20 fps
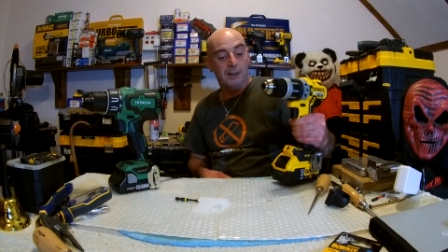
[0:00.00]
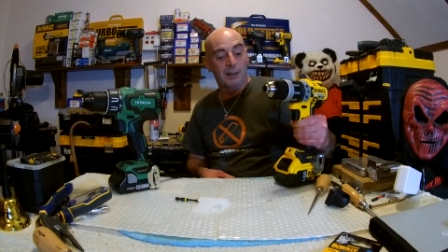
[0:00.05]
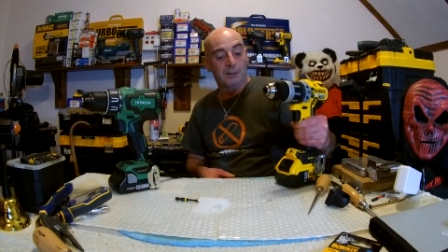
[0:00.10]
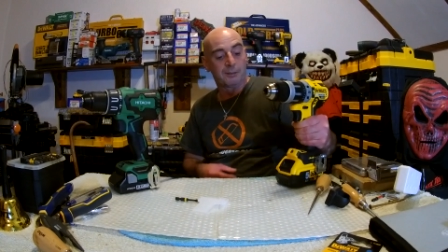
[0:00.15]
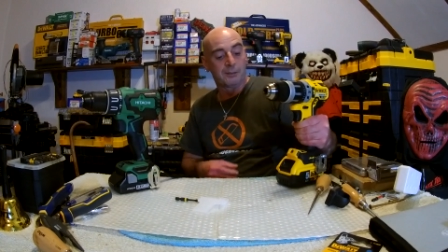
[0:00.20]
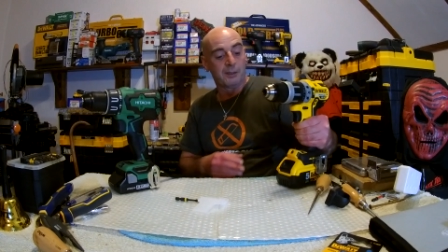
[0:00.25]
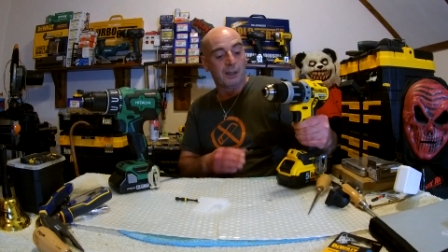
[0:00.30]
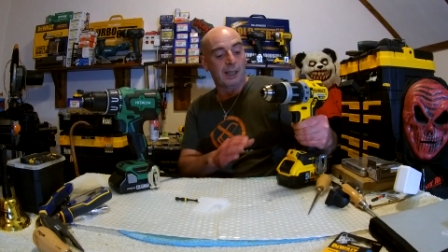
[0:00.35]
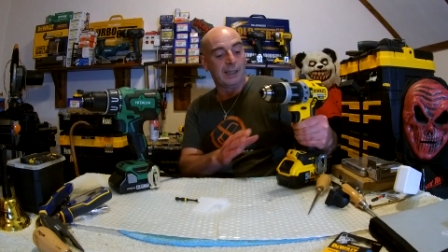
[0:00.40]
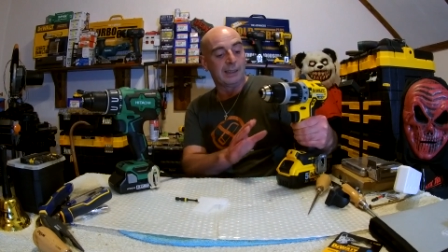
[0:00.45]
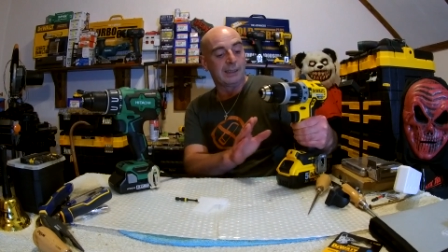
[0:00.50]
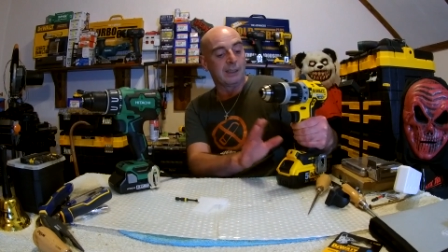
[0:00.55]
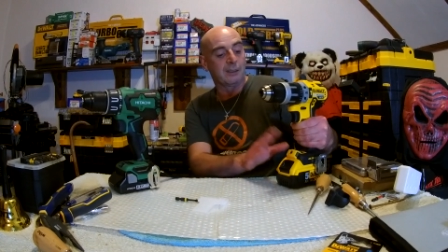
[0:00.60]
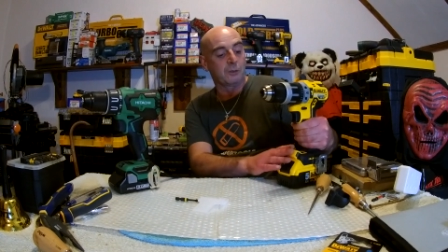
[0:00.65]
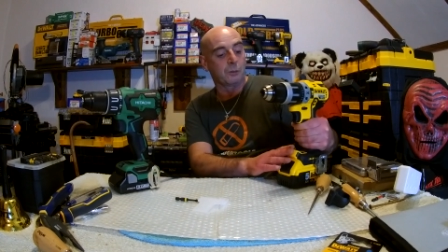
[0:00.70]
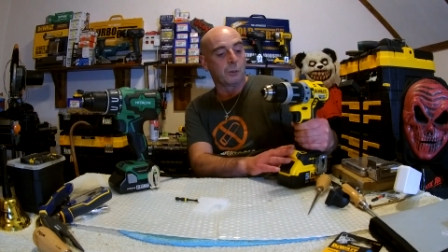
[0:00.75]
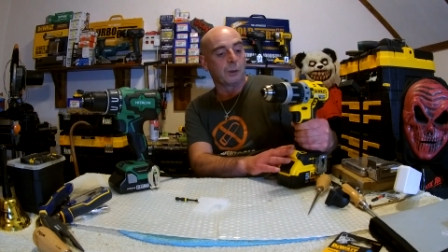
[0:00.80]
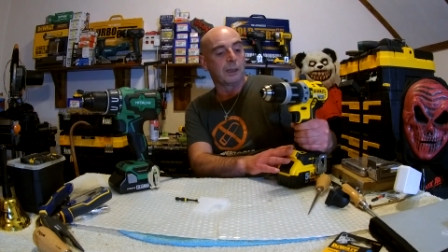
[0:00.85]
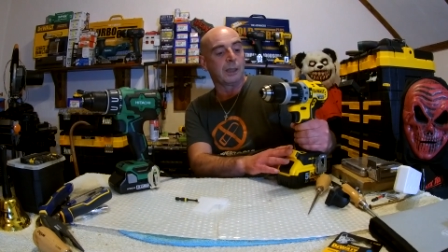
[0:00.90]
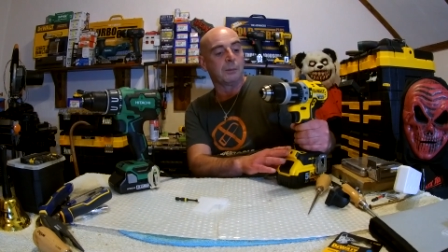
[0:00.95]
I've tried
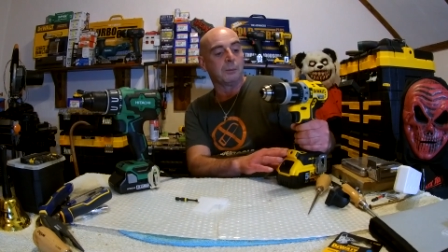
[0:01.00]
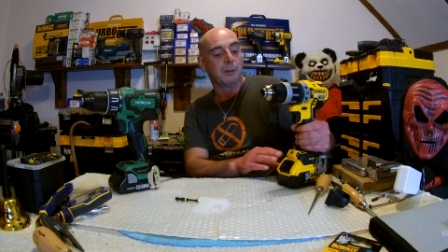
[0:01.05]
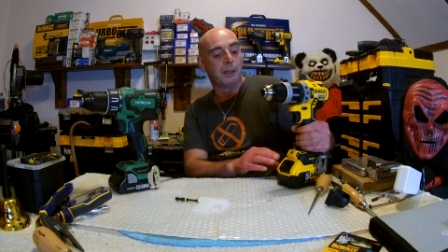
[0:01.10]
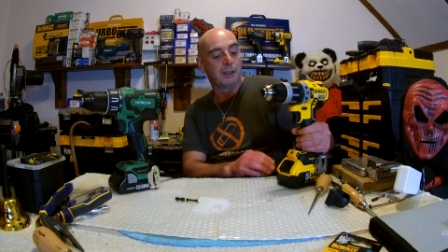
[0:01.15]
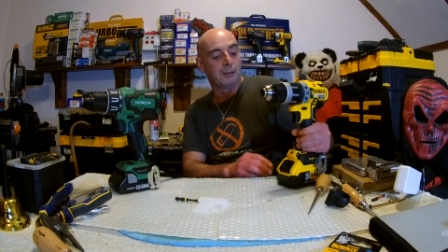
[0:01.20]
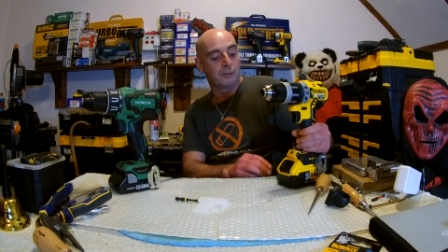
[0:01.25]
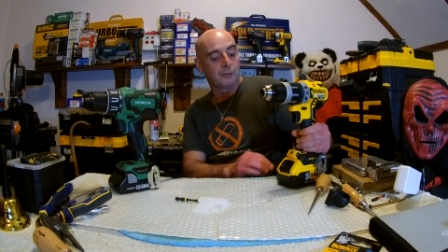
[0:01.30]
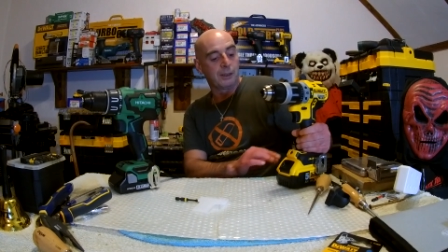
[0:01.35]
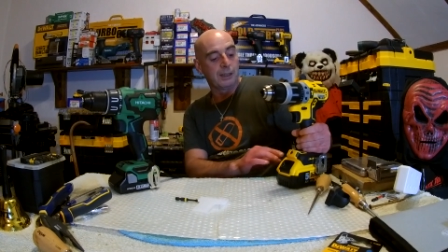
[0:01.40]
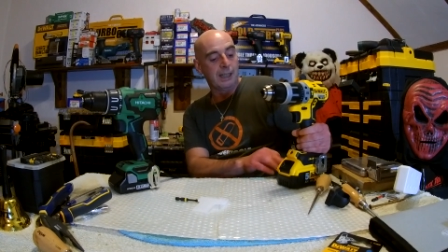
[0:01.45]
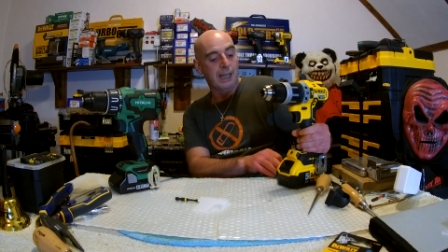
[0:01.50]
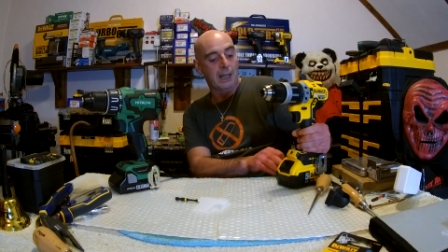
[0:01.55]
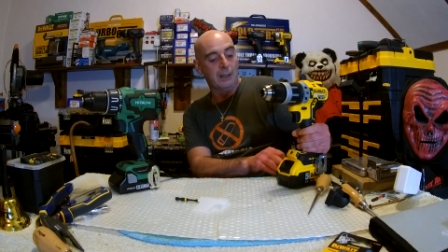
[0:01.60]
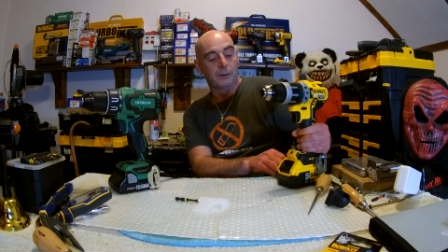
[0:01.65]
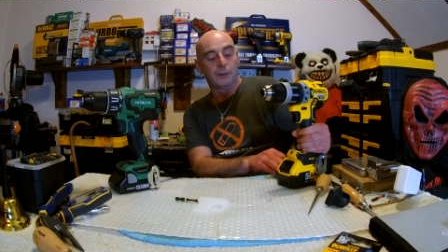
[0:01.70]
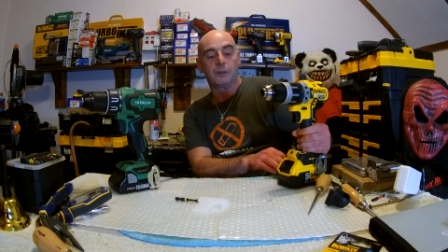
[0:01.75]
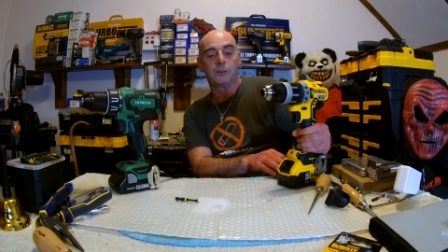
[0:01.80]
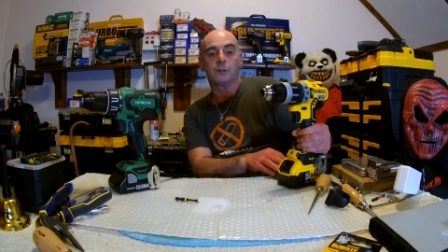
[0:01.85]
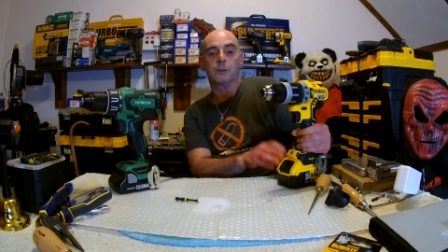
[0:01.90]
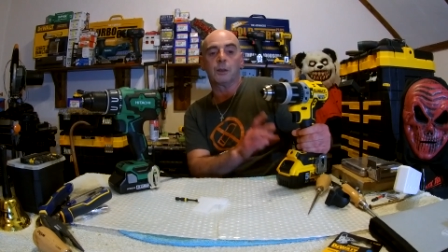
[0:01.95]
this one in masonry. Yeah, I
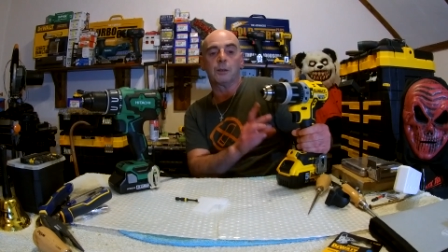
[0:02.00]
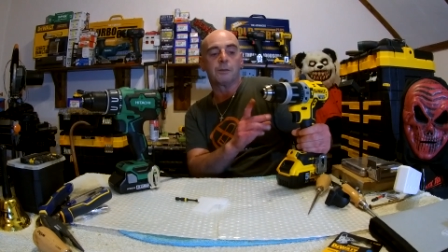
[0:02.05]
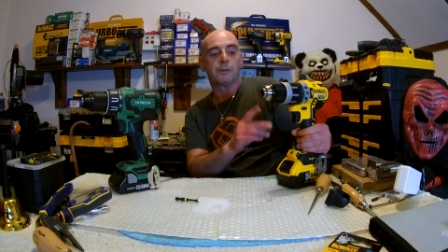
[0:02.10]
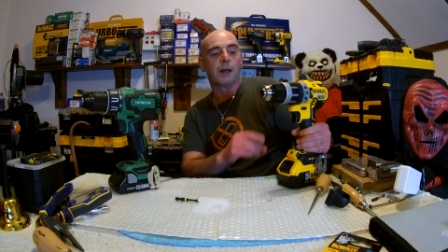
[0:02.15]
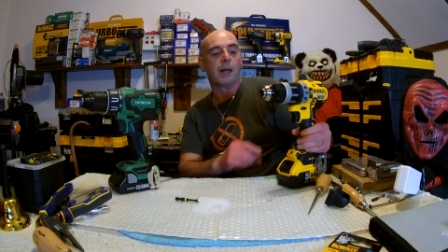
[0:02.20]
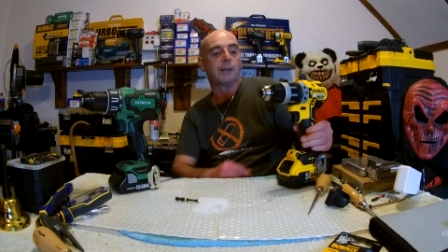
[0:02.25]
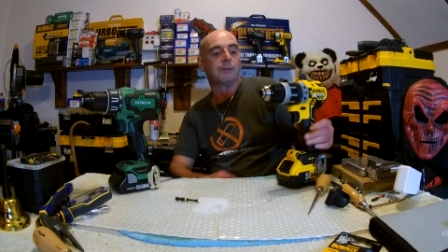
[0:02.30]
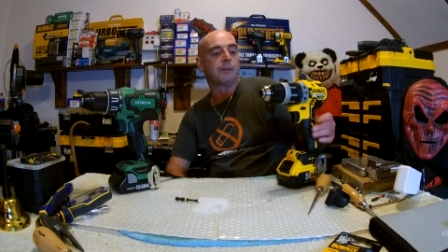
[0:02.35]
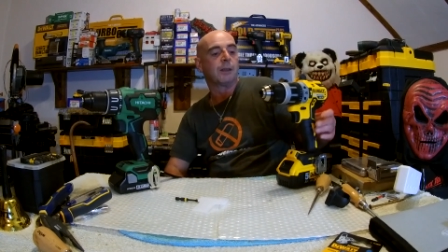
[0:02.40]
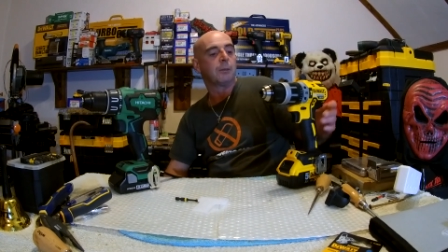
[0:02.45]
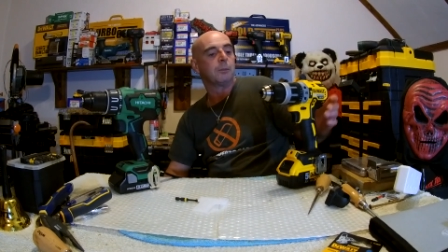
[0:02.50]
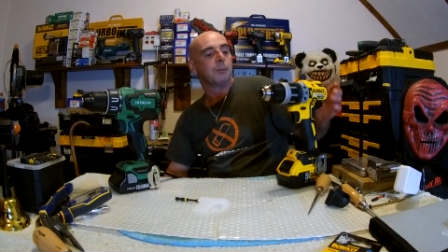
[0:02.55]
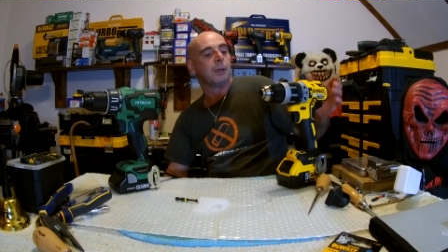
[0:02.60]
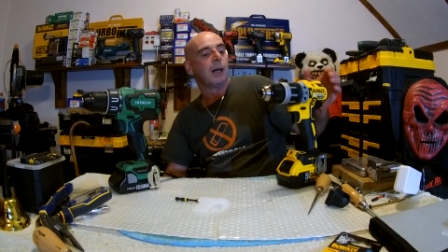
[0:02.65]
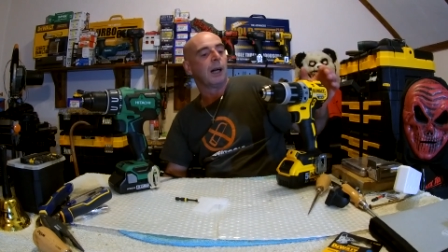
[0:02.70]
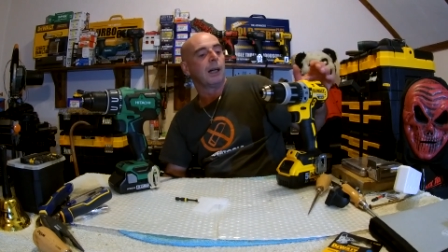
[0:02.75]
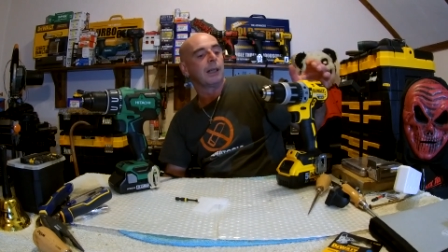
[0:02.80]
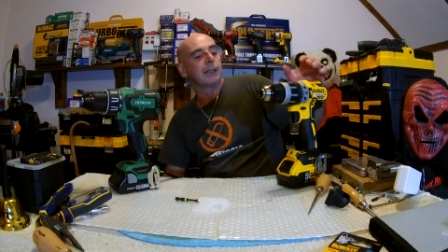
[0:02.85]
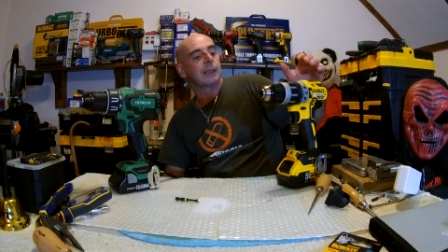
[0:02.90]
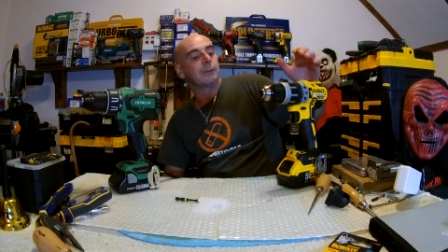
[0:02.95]
know this is on a 5-amp
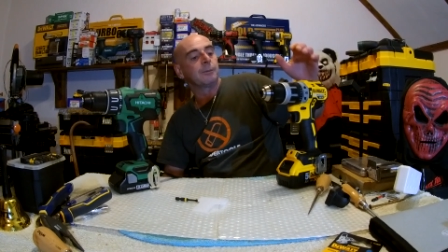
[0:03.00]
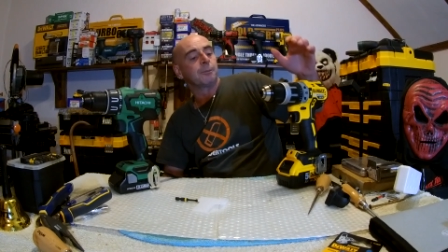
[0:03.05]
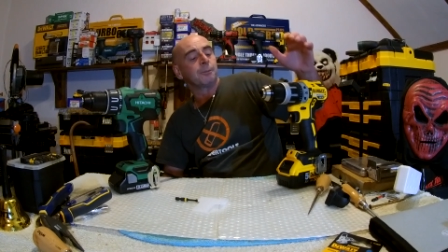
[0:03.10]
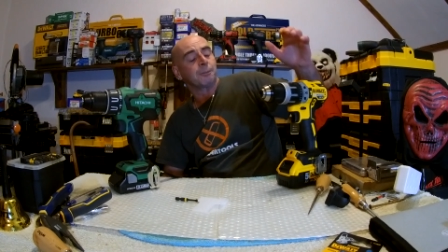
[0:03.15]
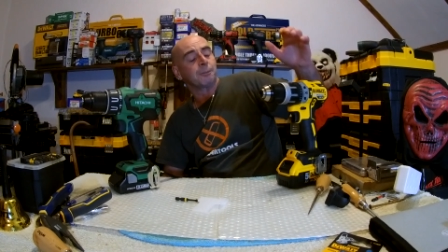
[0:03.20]
battery.